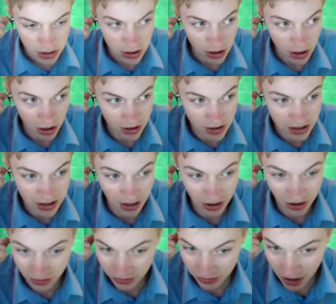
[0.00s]
I just
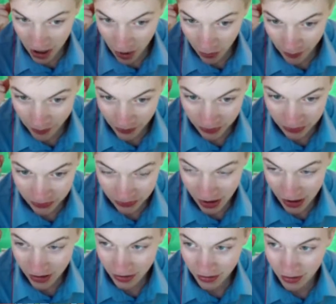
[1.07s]
can't help, like...
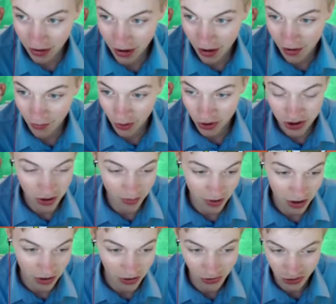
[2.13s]
I watch so many
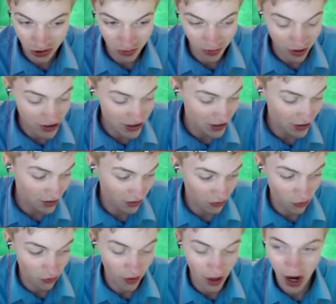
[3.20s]
YouTubers and
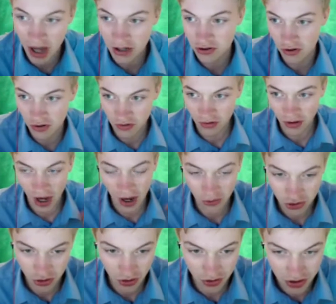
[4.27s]
all their
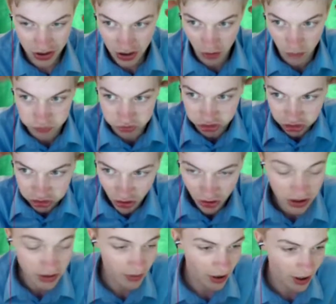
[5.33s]
outros just go
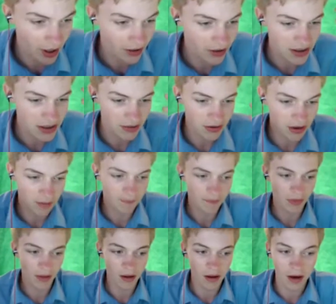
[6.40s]
into my head at the same time.
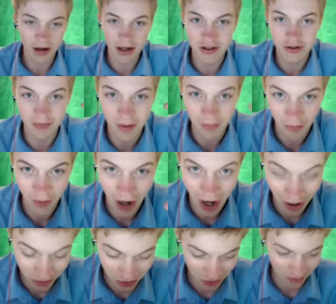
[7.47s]
I need to remember my
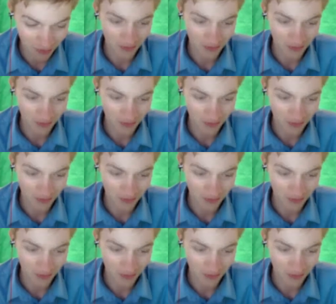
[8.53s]
outro.